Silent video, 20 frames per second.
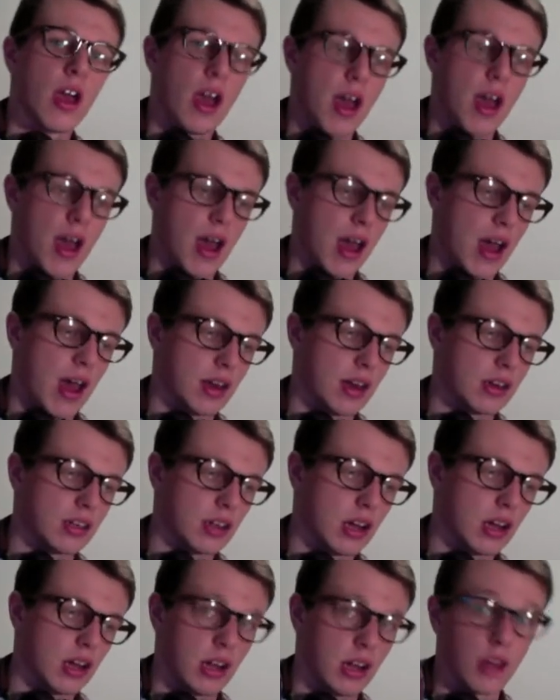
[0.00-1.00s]
and
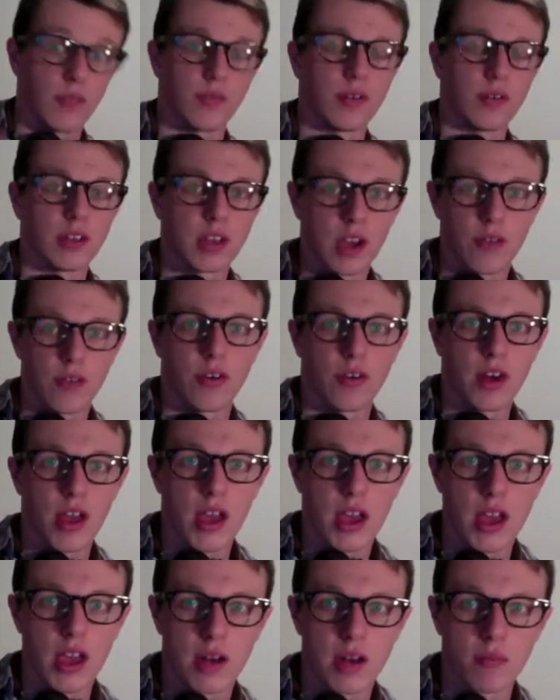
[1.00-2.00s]
I'll hopefully cover it
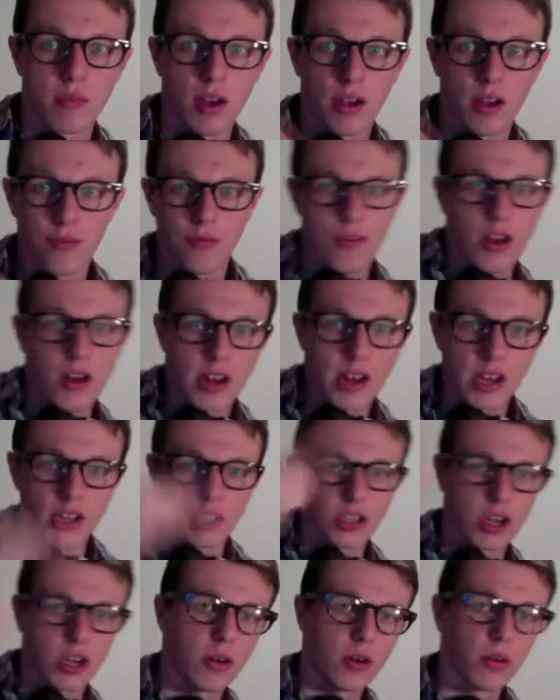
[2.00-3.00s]
in my Friday
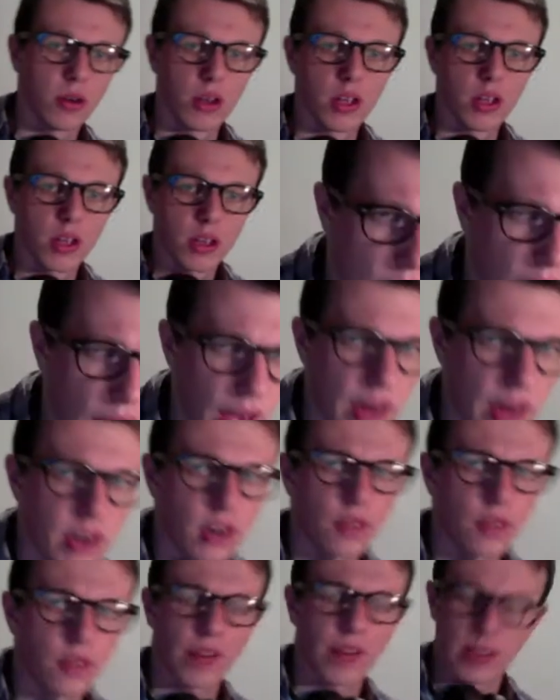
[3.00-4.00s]
show. And
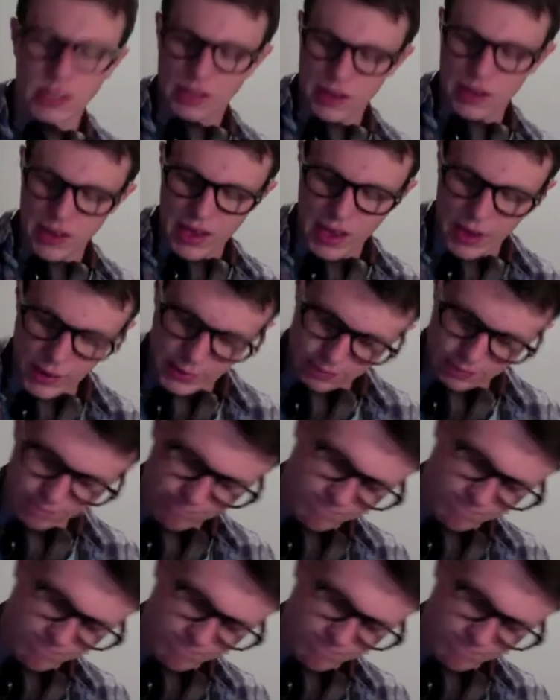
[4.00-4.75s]
don't forget to click here